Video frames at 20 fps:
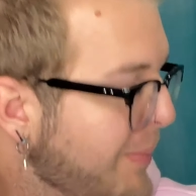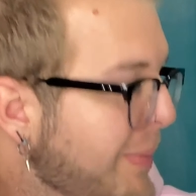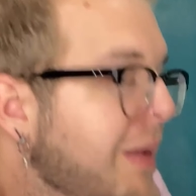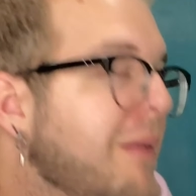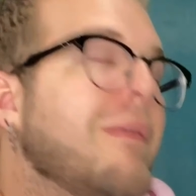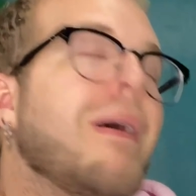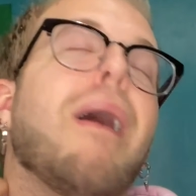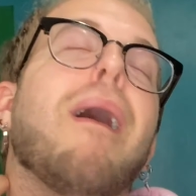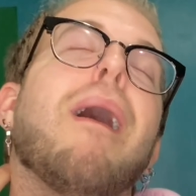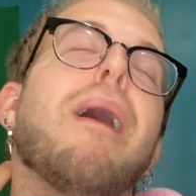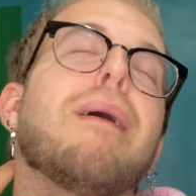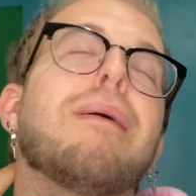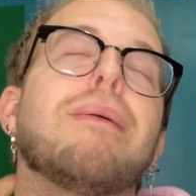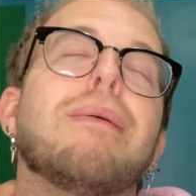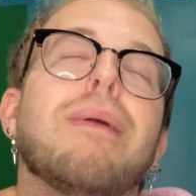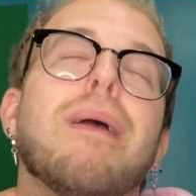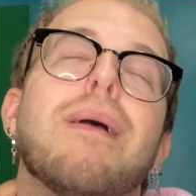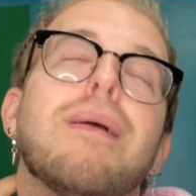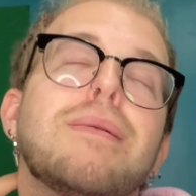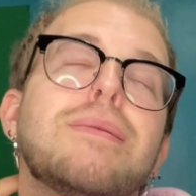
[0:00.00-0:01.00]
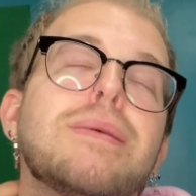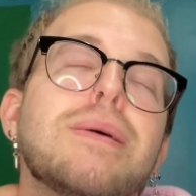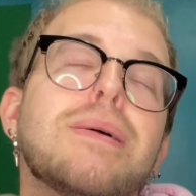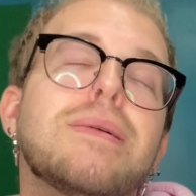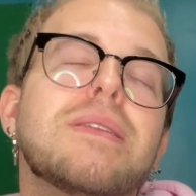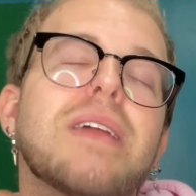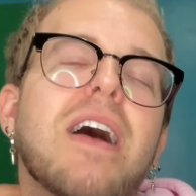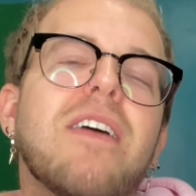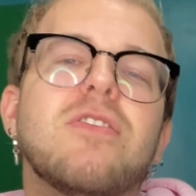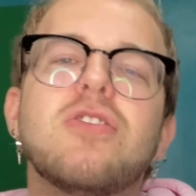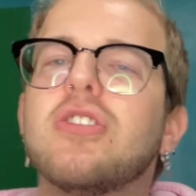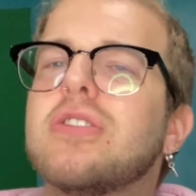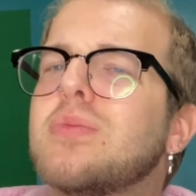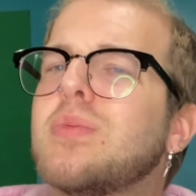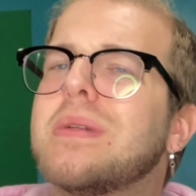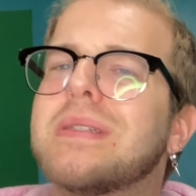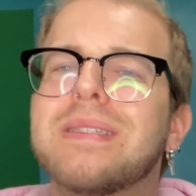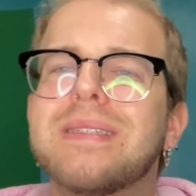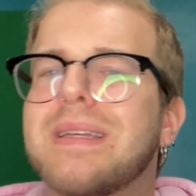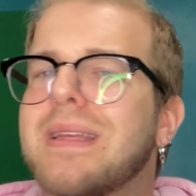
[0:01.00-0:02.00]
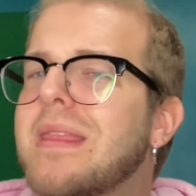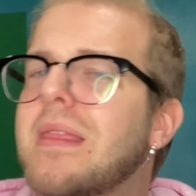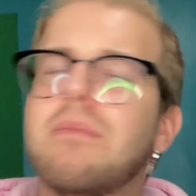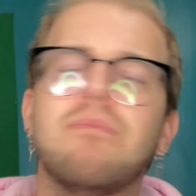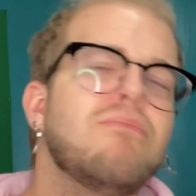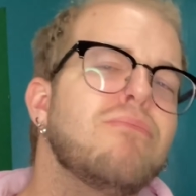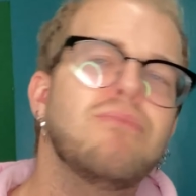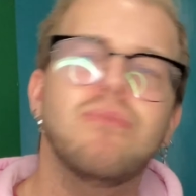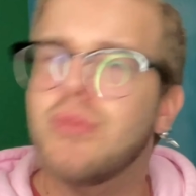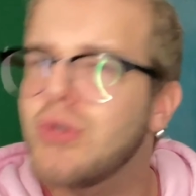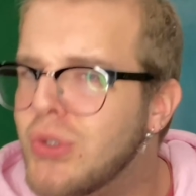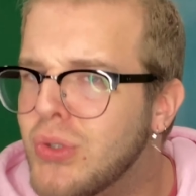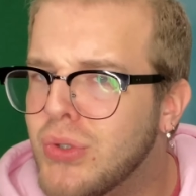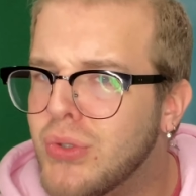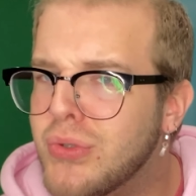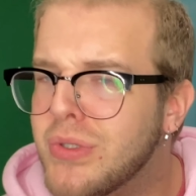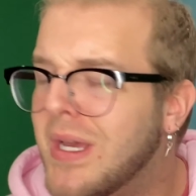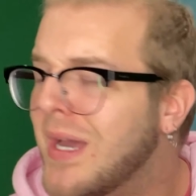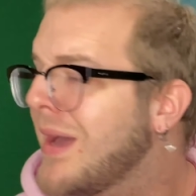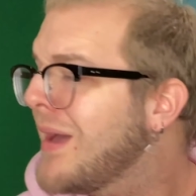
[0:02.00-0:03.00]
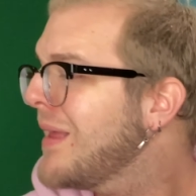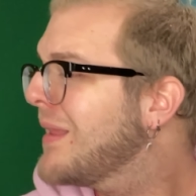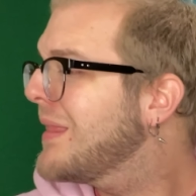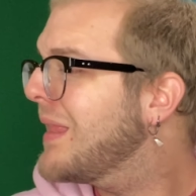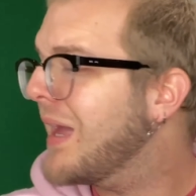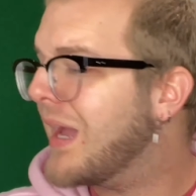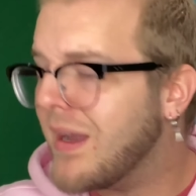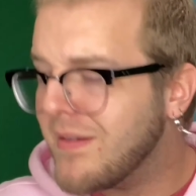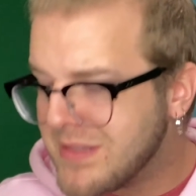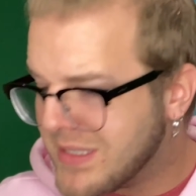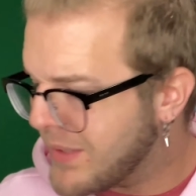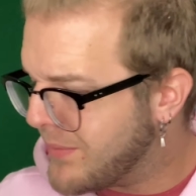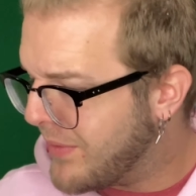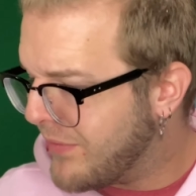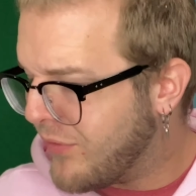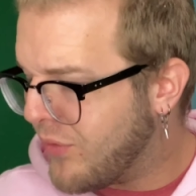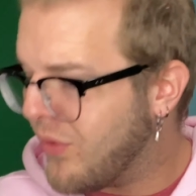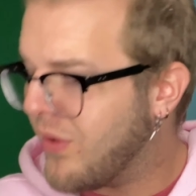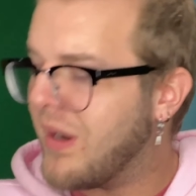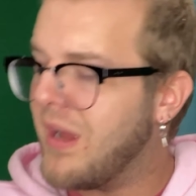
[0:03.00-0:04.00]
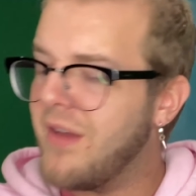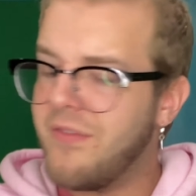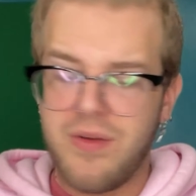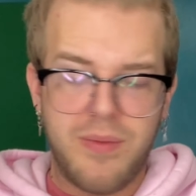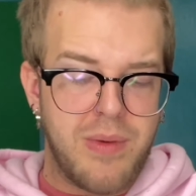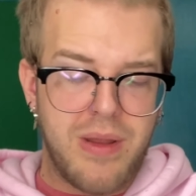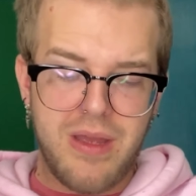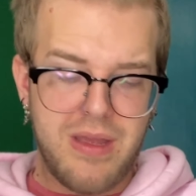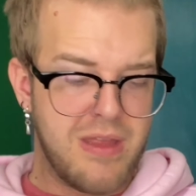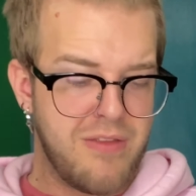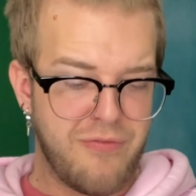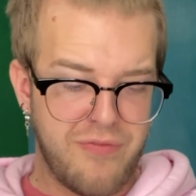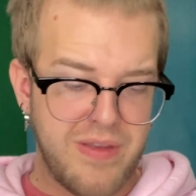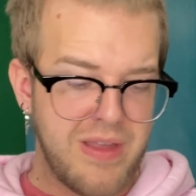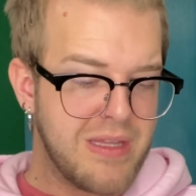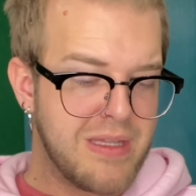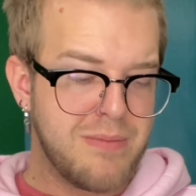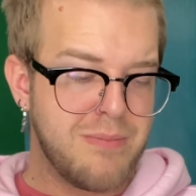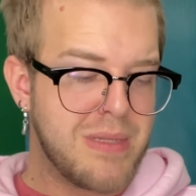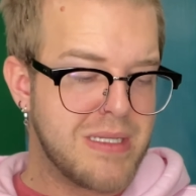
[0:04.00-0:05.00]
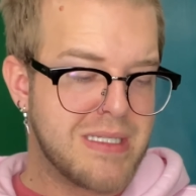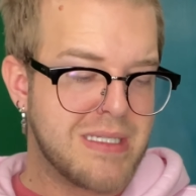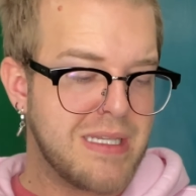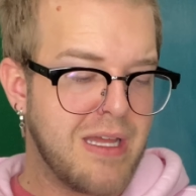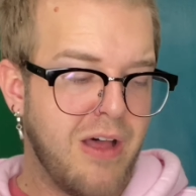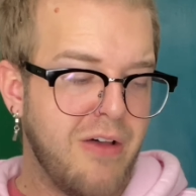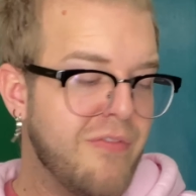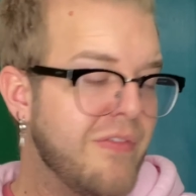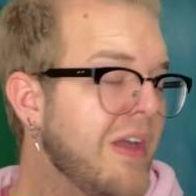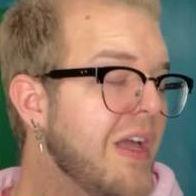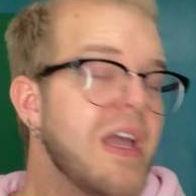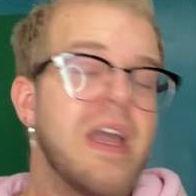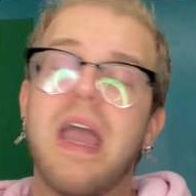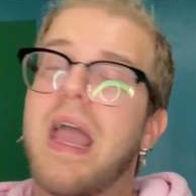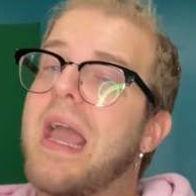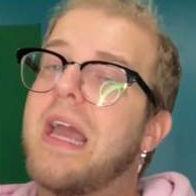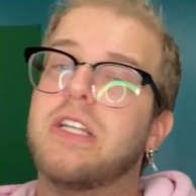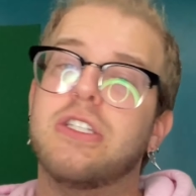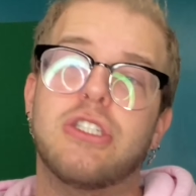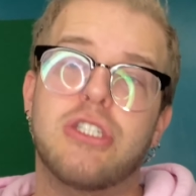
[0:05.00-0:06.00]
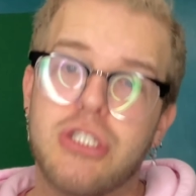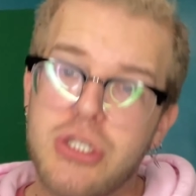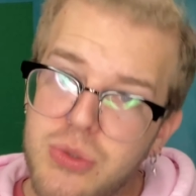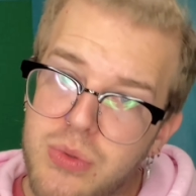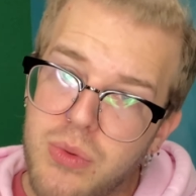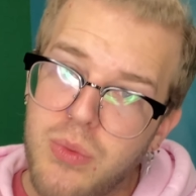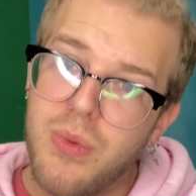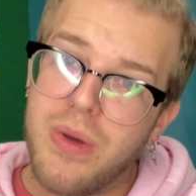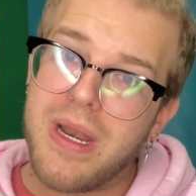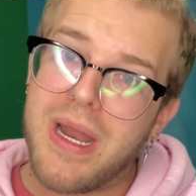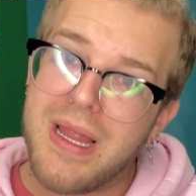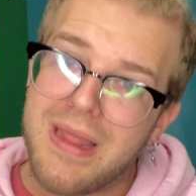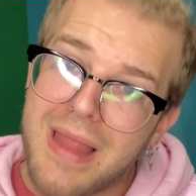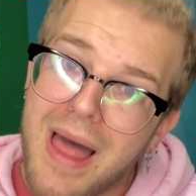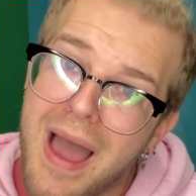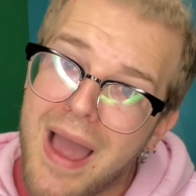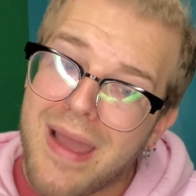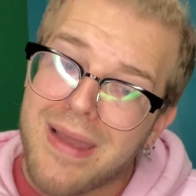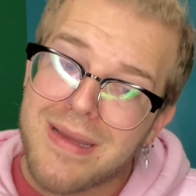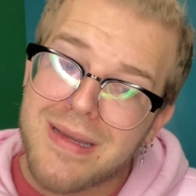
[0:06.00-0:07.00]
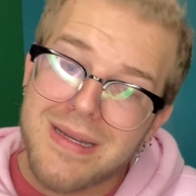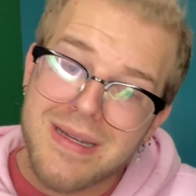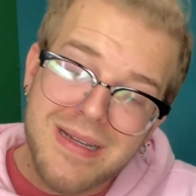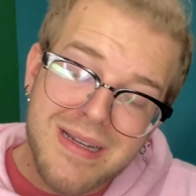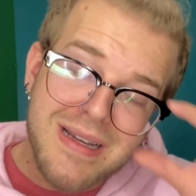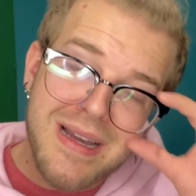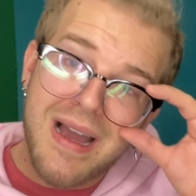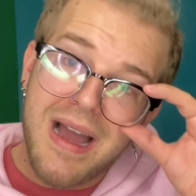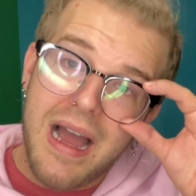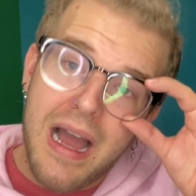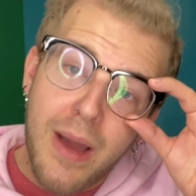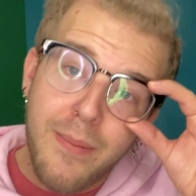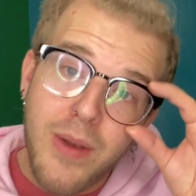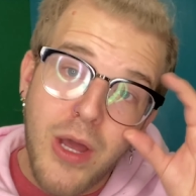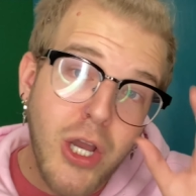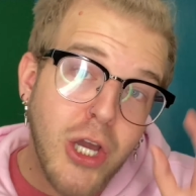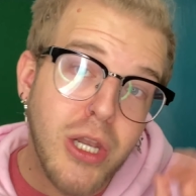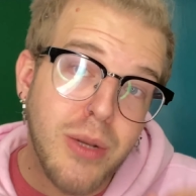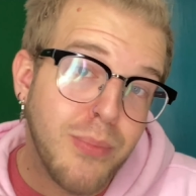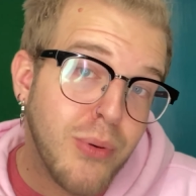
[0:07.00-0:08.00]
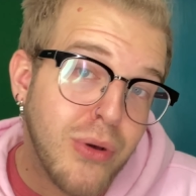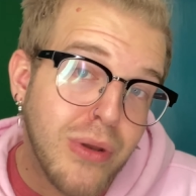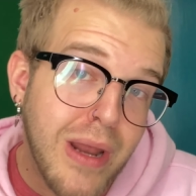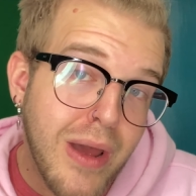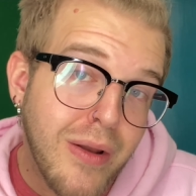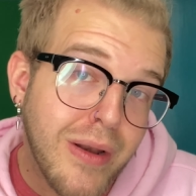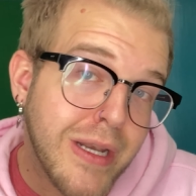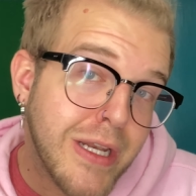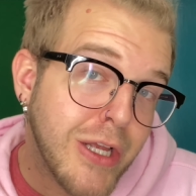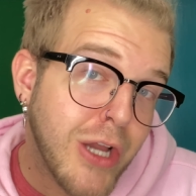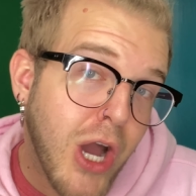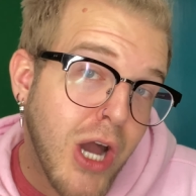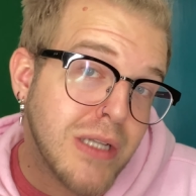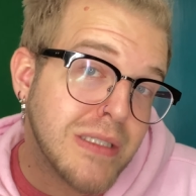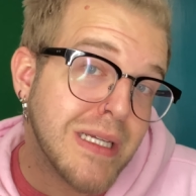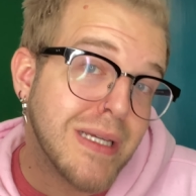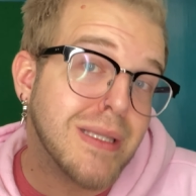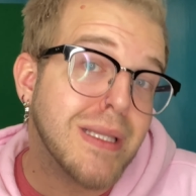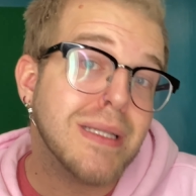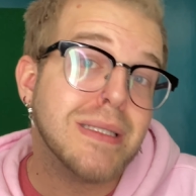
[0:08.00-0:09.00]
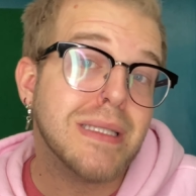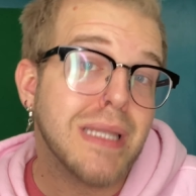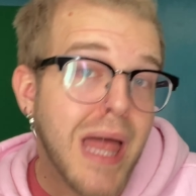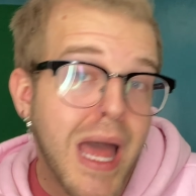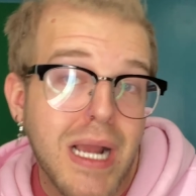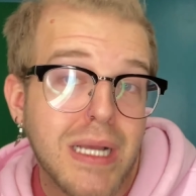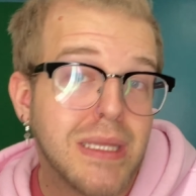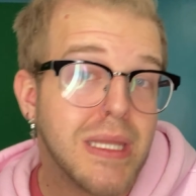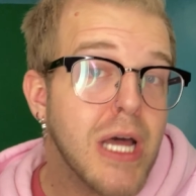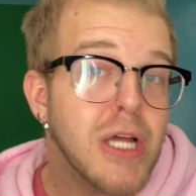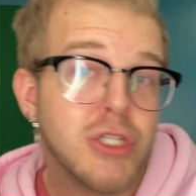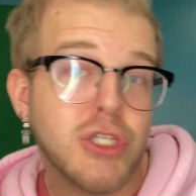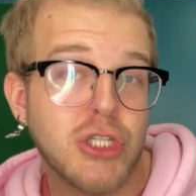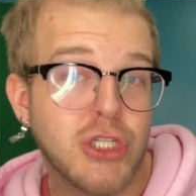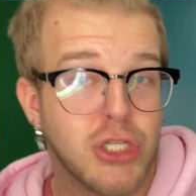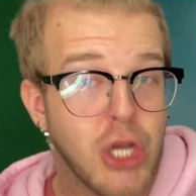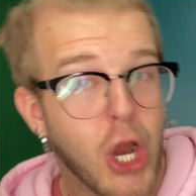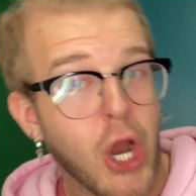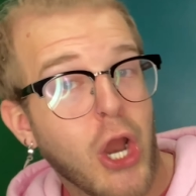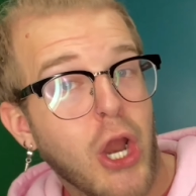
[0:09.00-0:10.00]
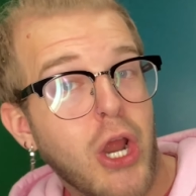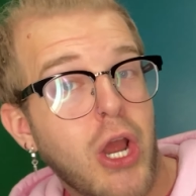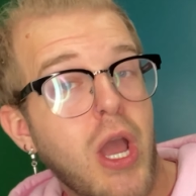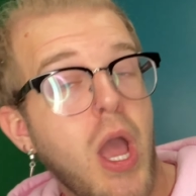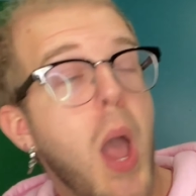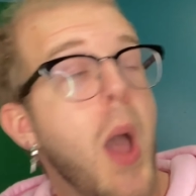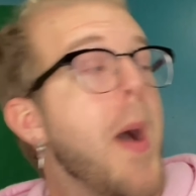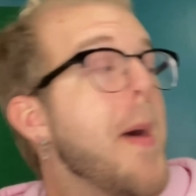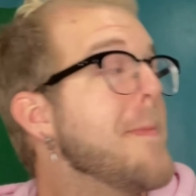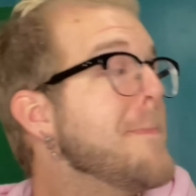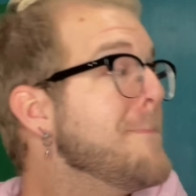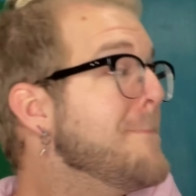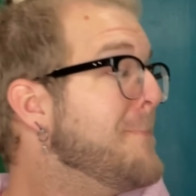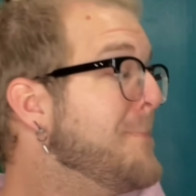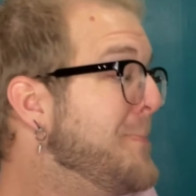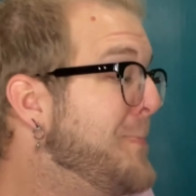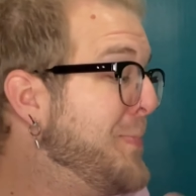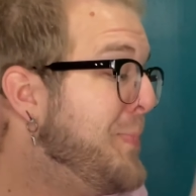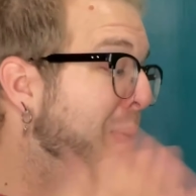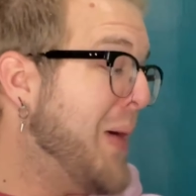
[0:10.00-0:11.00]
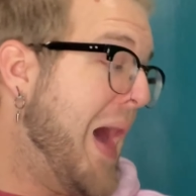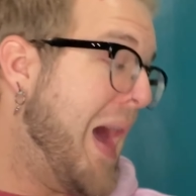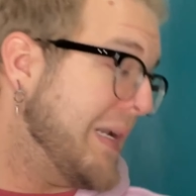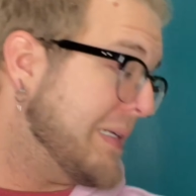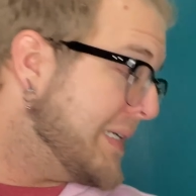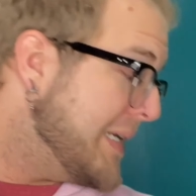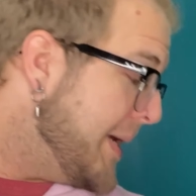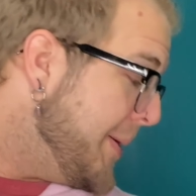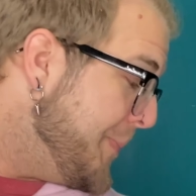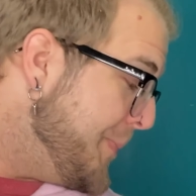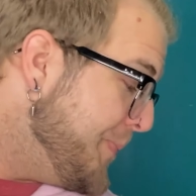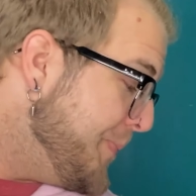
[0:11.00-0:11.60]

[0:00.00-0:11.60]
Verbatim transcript: bit of a hiatus. I just wasn't in the mood. Like I've said before, if I'm not feeling myself and doing what I like, I'm not going to put out any content that's lackluster. But